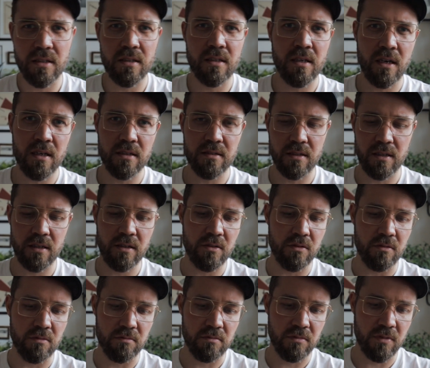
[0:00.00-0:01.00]
cut
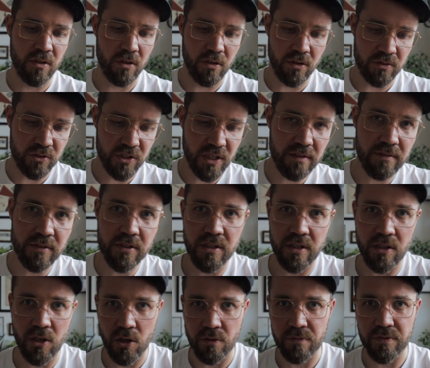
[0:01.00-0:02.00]
down the
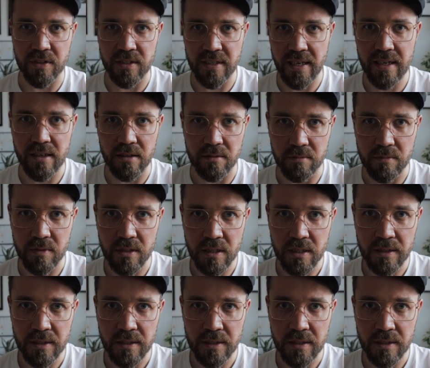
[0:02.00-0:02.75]
longevity of the denim.